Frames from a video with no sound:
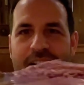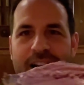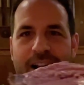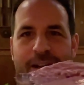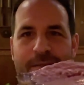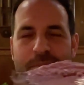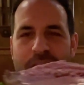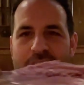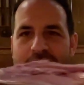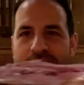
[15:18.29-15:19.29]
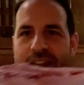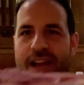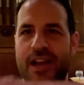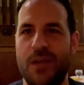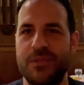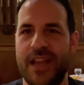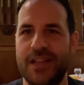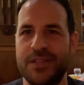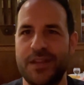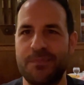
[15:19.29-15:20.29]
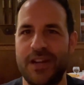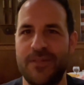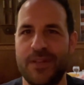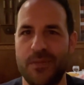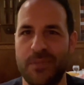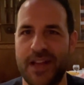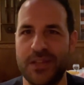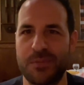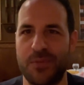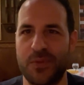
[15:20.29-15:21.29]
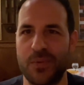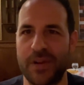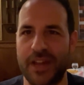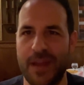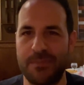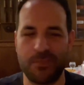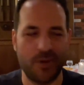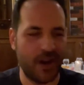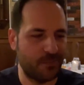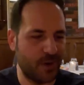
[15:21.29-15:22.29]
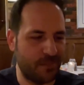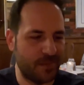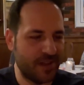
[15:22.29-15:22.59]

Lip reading: And I was asked something I've never been asked before when it came to prime rib.